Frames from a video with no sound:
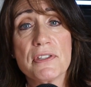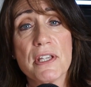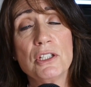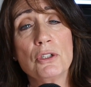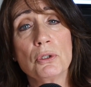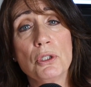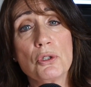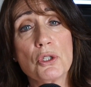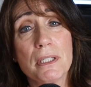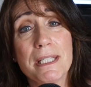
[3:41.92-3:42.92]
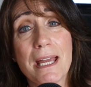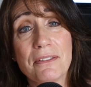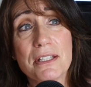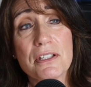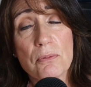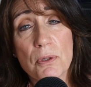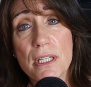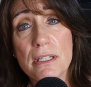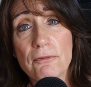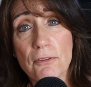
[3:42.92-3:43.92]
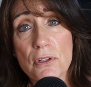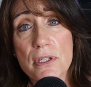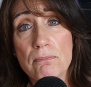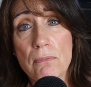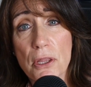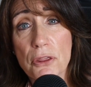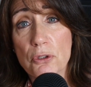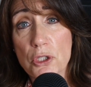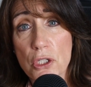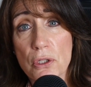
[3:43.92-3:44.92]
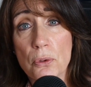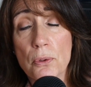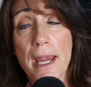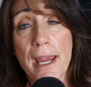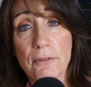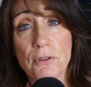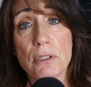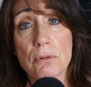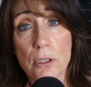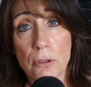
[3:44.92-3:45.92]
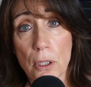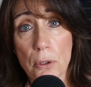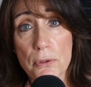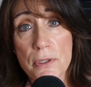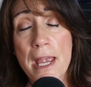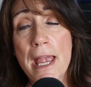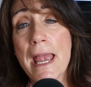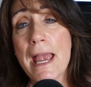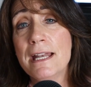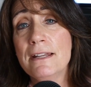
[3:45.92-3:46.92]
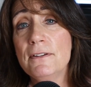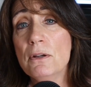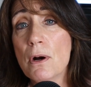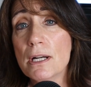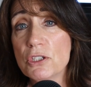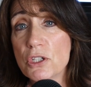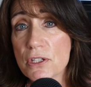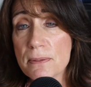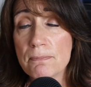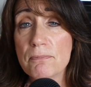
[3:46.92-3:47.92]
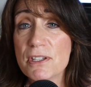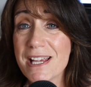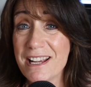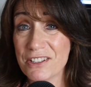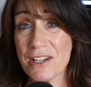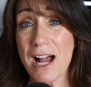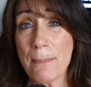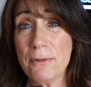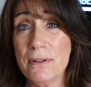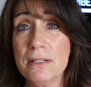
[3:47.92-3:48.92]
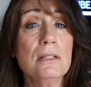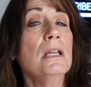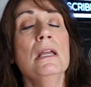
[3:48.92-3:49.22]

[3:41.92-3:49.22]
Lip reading: And like I said, you'll usually get this within the first month or two after you close. And if you want to just stay on top of